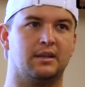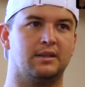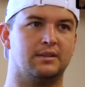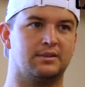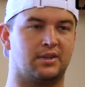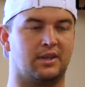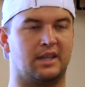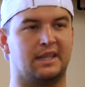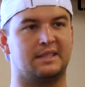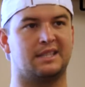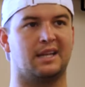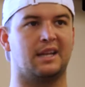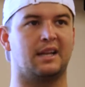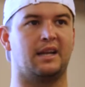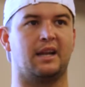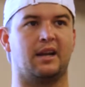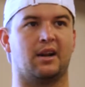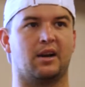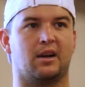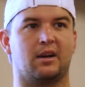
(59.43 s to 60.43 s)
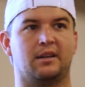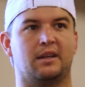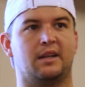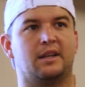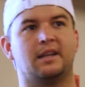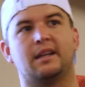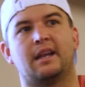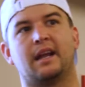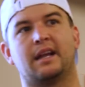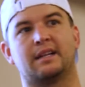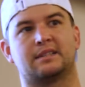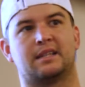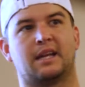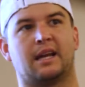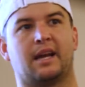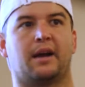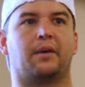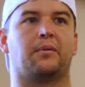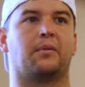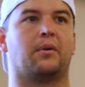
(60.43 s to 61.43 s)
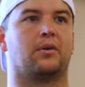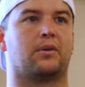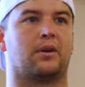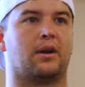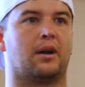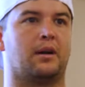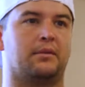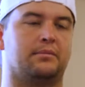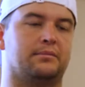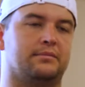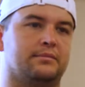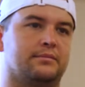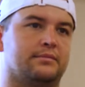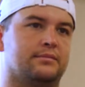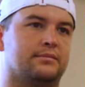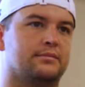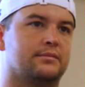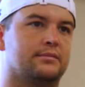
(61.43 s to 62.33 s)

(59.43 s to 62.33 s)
so they said here, and then the next day I woke up and